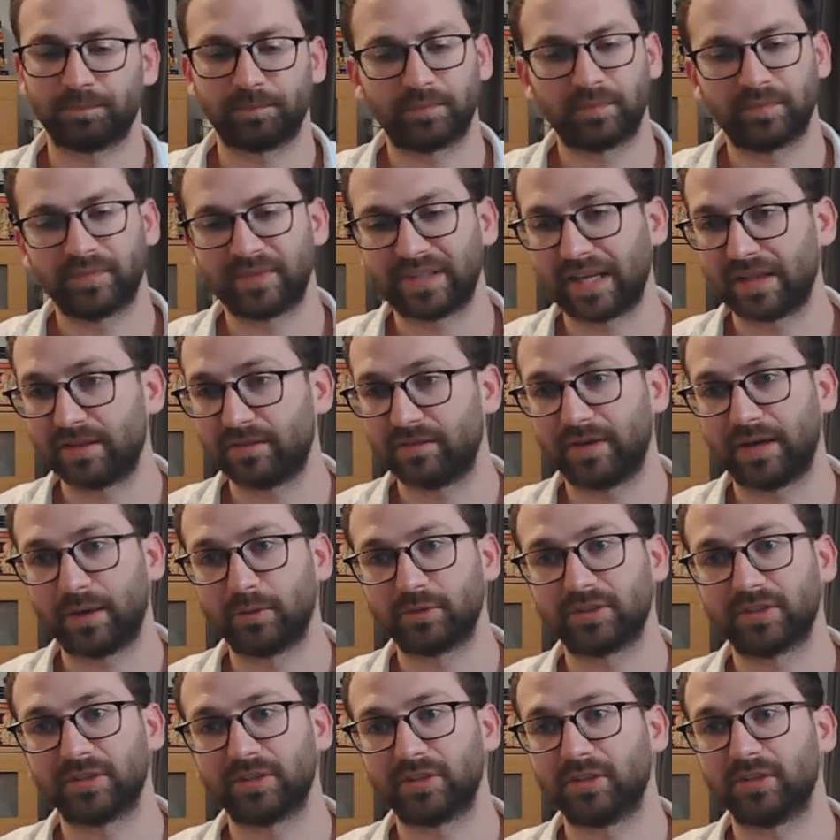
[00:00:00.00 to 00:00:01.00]

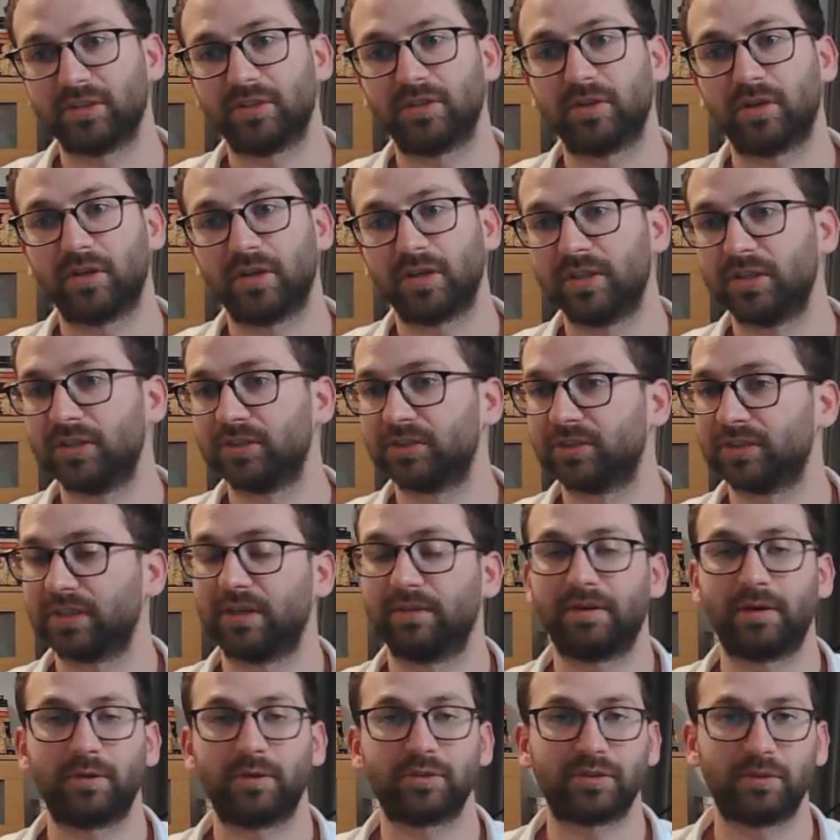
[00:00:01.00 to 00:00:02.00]

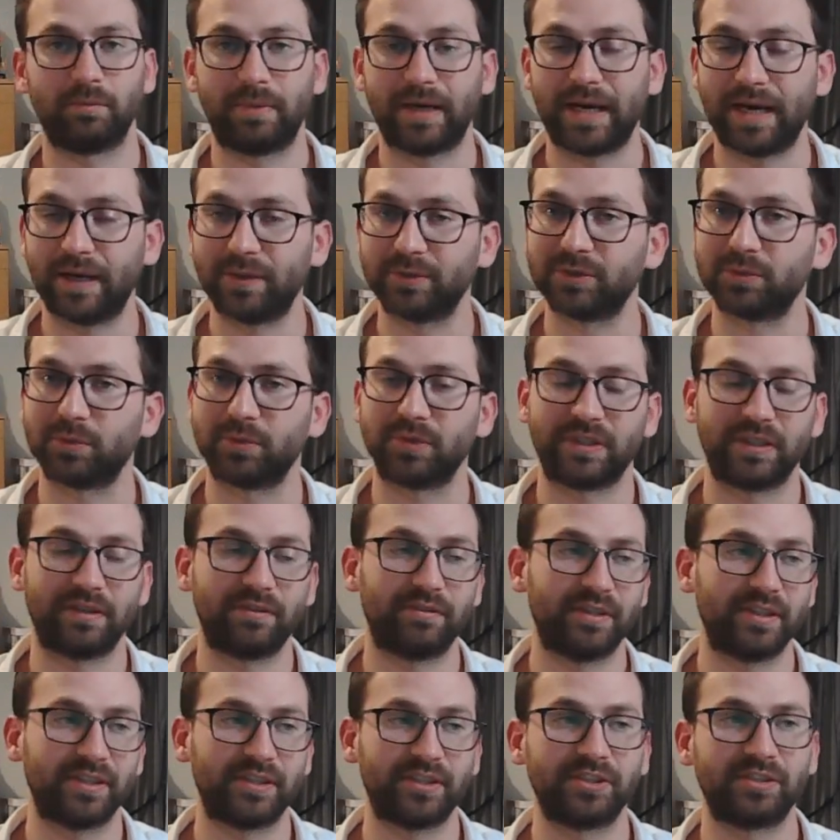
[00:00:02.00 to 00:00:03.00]
£10,000, whatever it
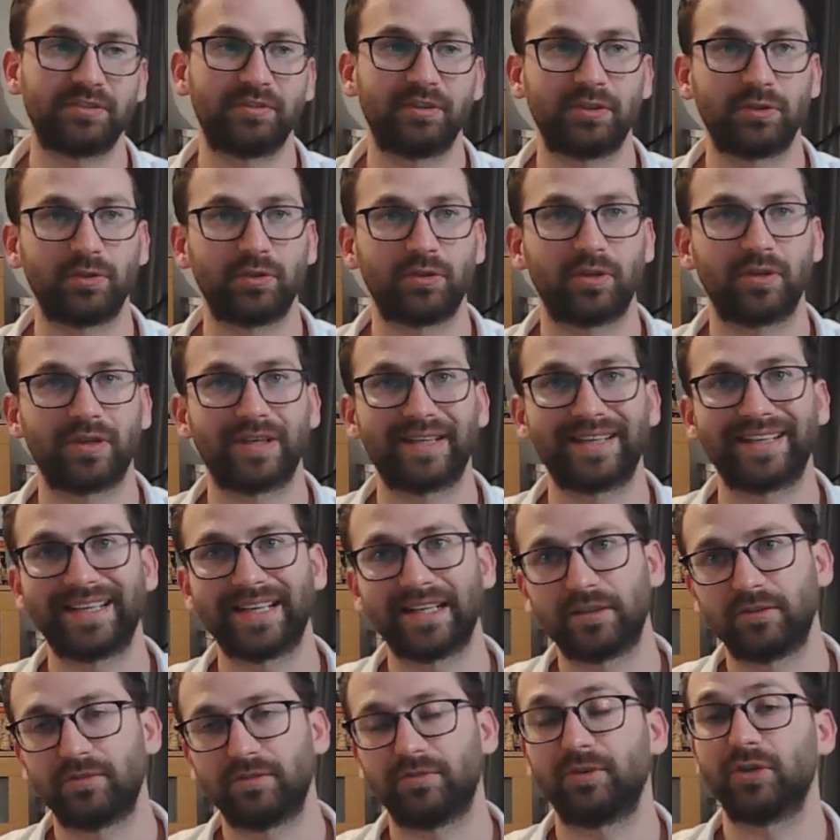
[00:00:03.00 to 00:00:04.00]
is that you're going to get
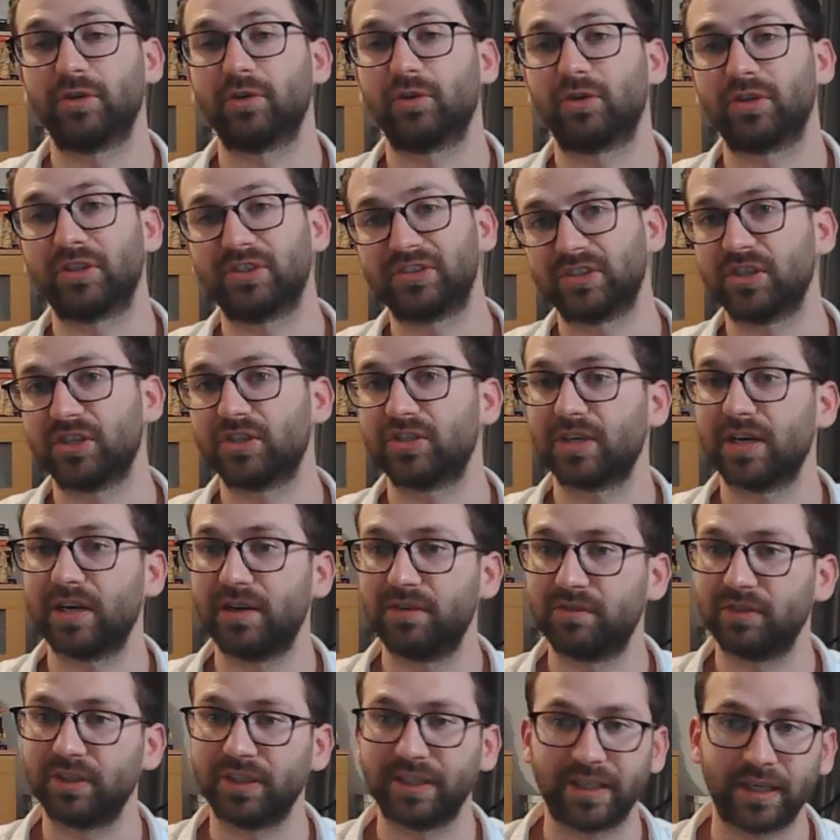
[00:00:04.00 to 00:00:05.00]
for your research
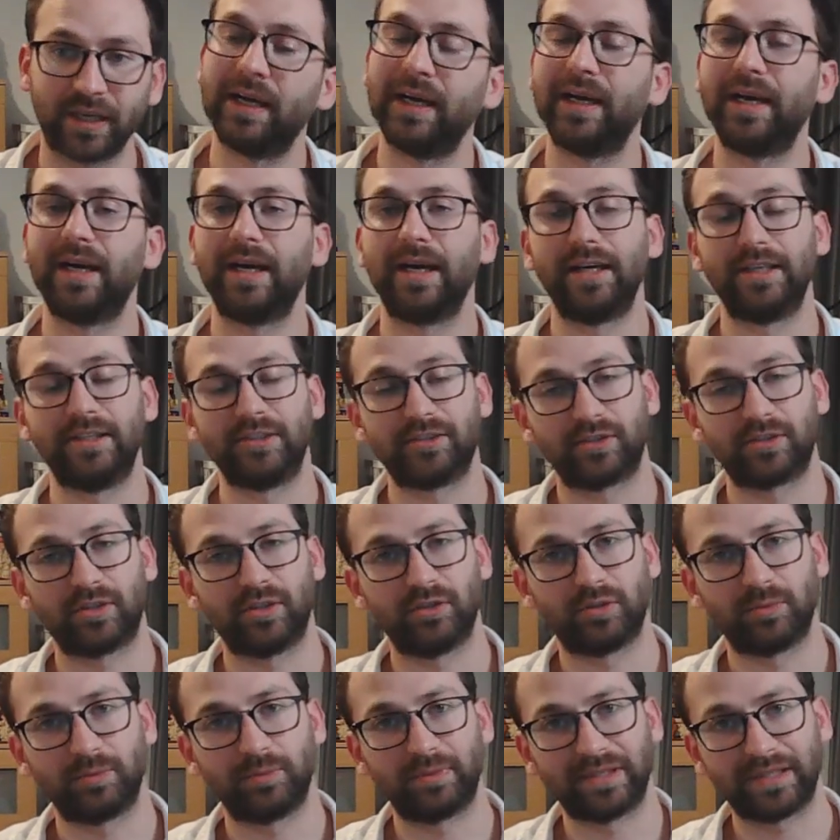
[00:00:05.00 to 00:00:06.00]
every year is going to
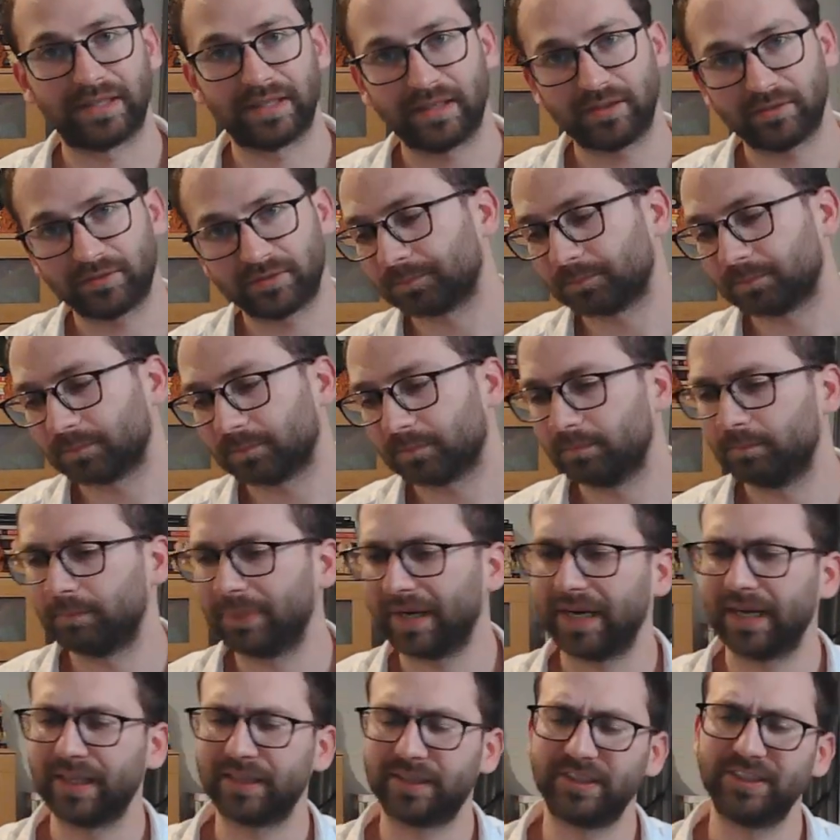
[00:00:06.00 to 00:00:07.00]
be enough. But
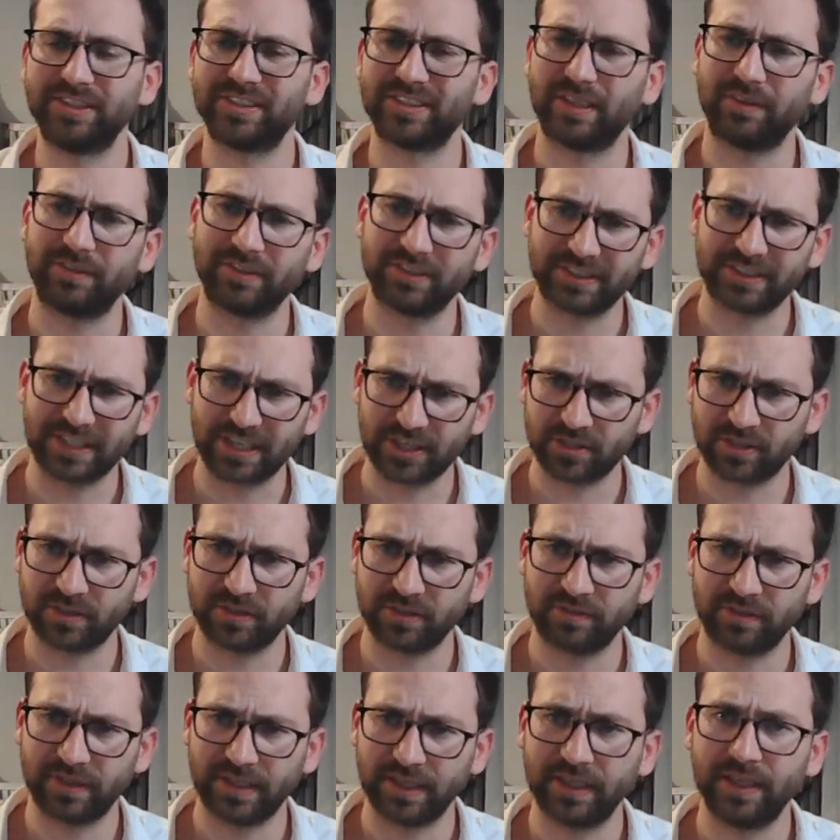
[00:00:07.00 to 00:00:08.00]
at least have a section
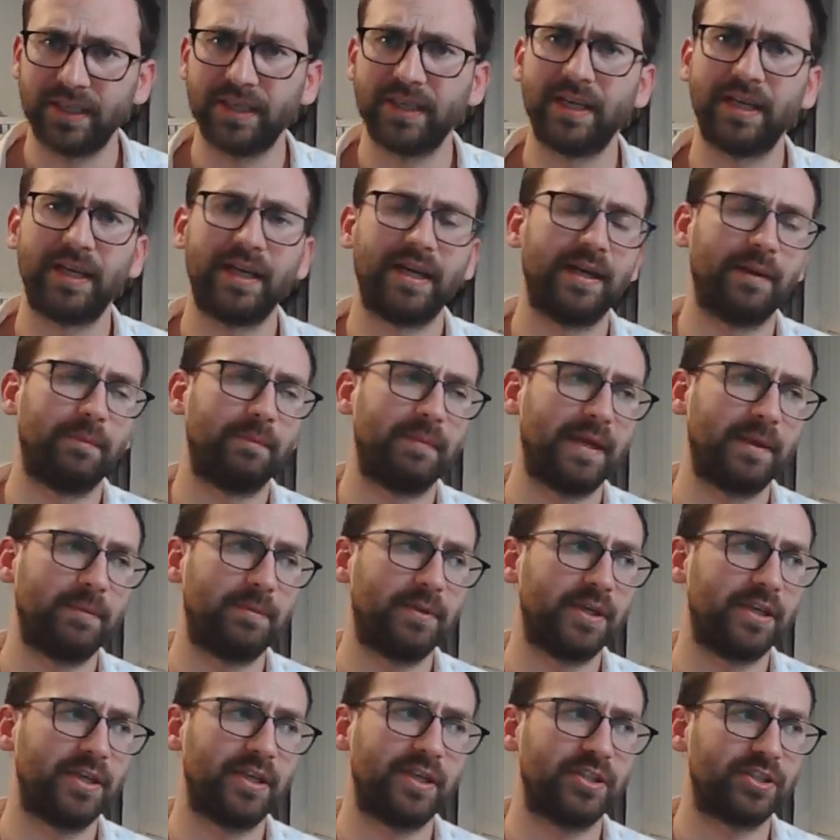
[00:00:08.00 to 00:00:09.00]
where maybe
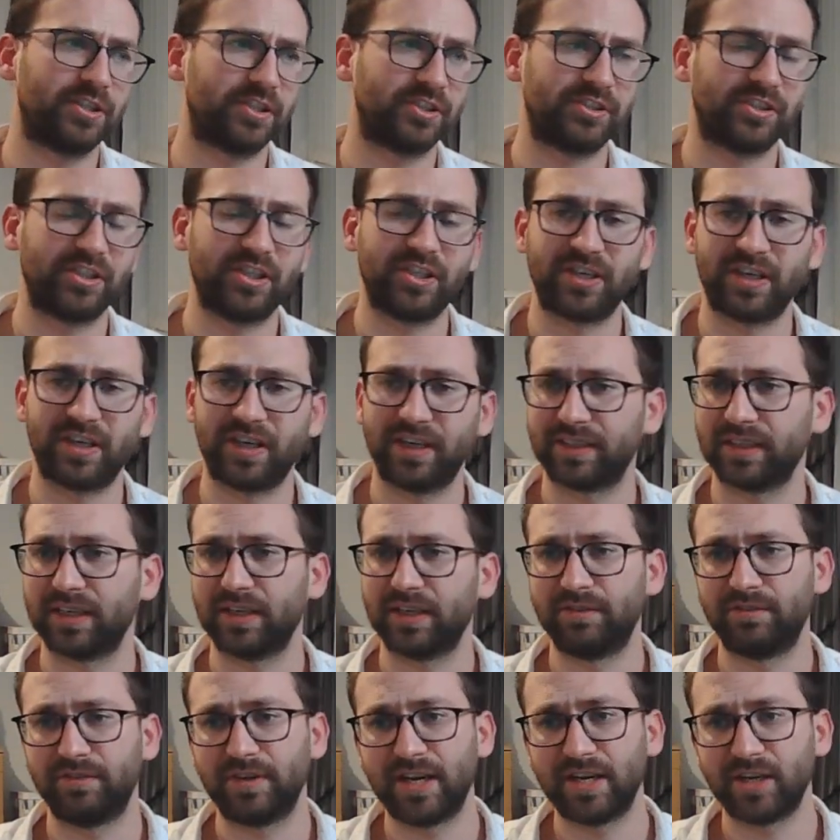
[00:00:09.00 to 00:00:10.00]
just write a
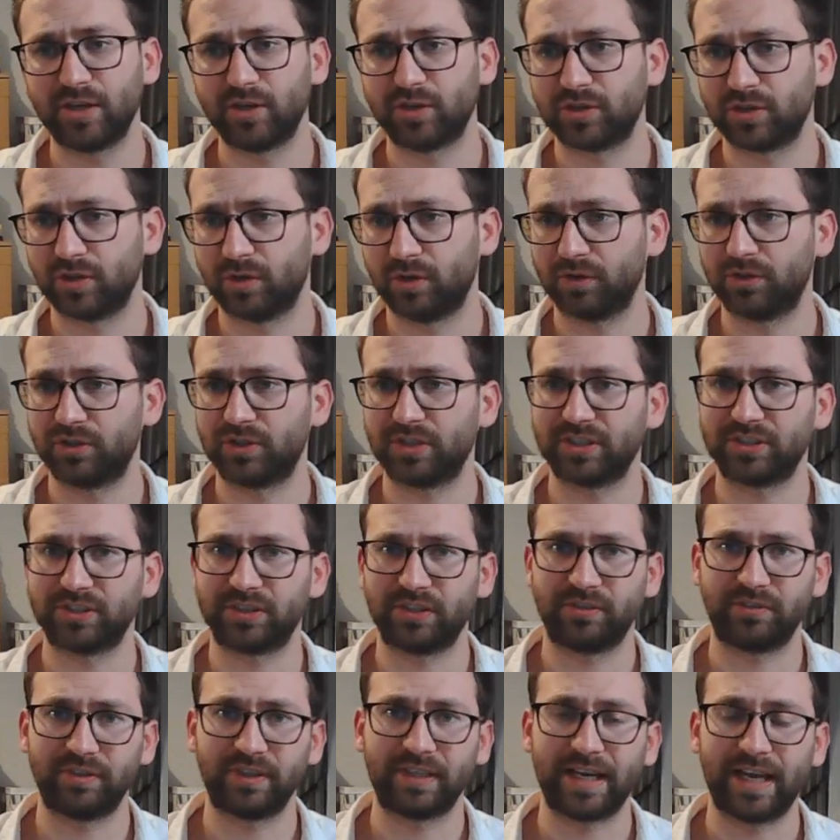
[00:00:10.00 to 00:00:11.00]
very short
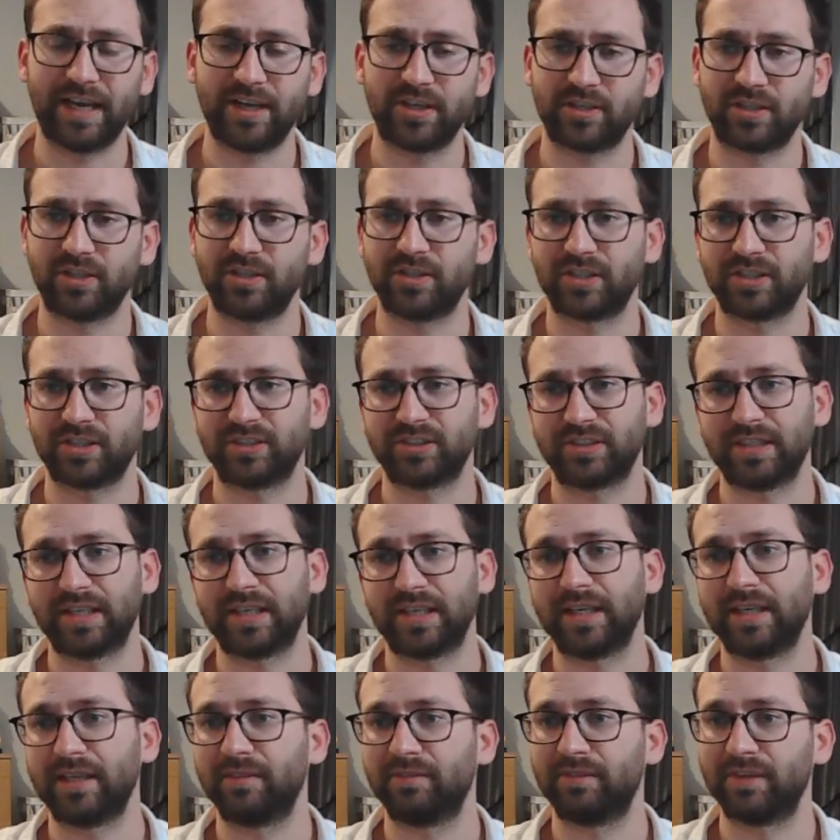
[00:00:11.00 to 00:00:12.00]
justification, just
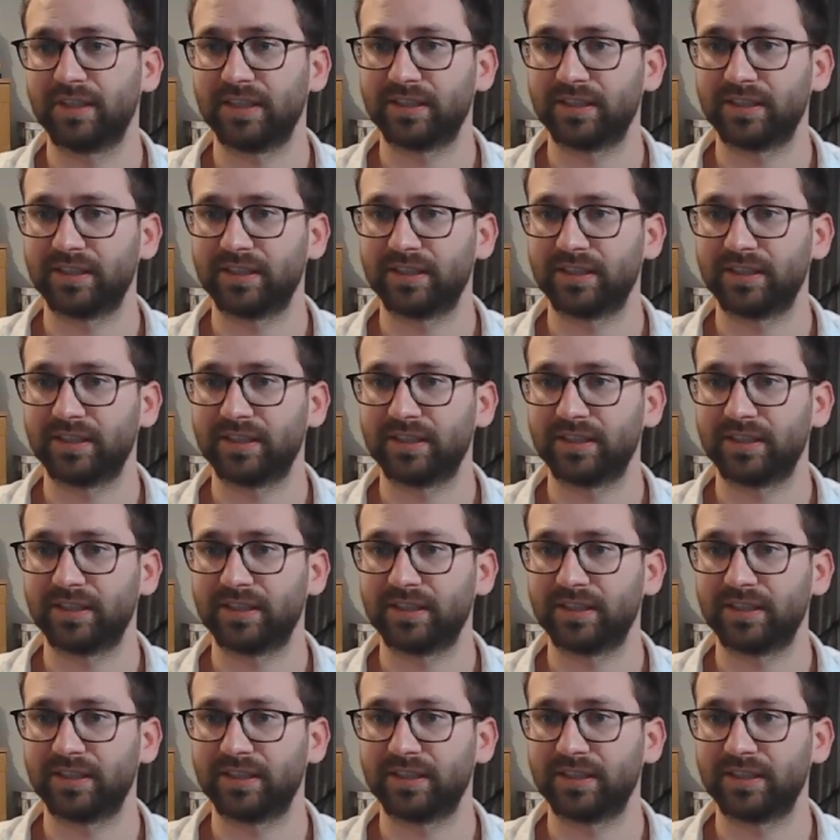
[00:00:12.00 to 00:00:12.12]
saying that